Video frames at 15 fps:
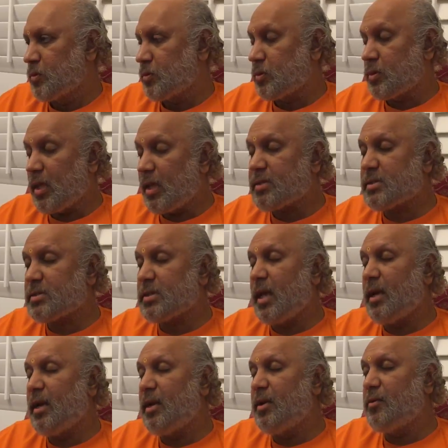So thus
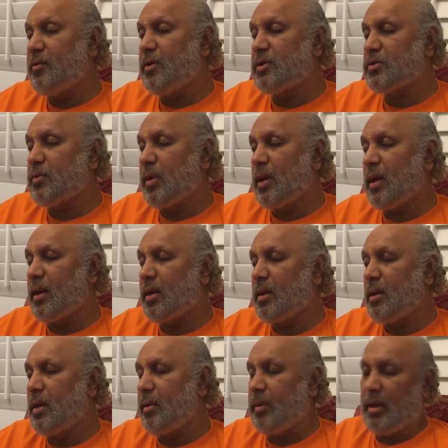an individual,
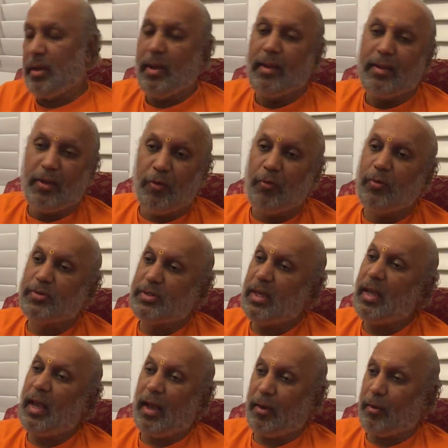you
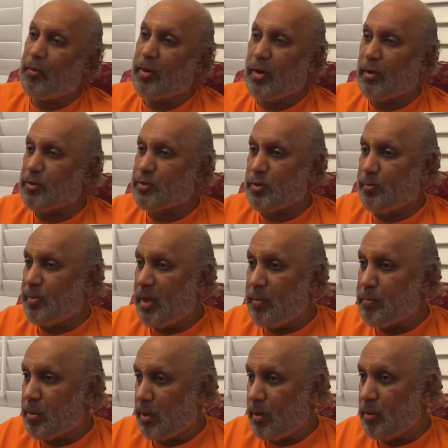see around also
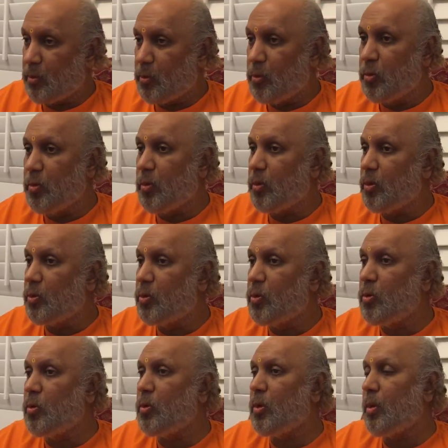people
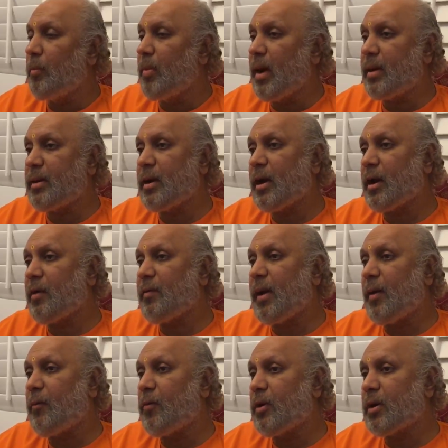who might not
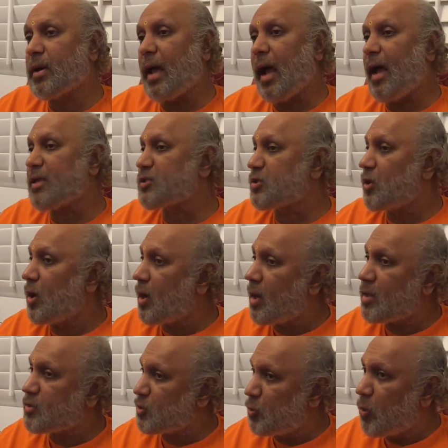have worked as hard
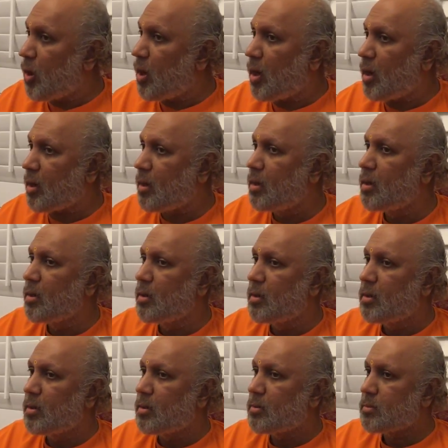as you are,
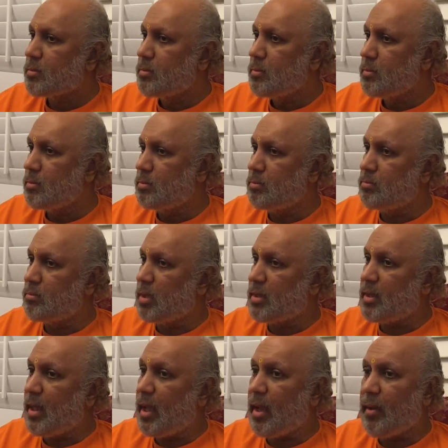
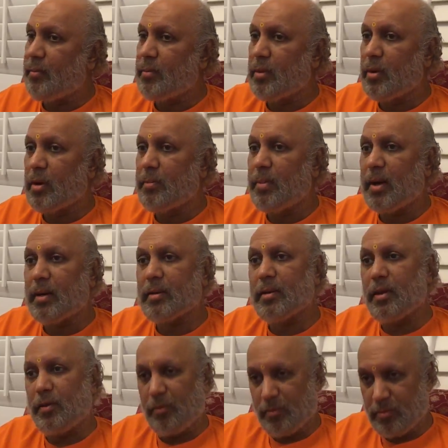but they have got better
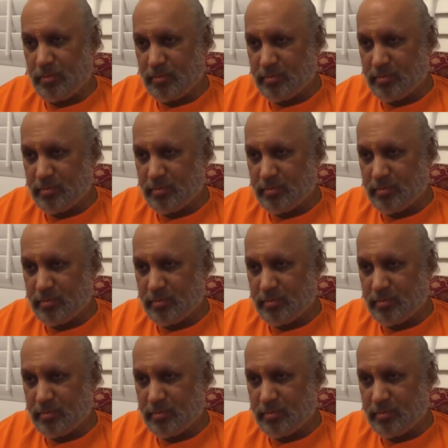than you.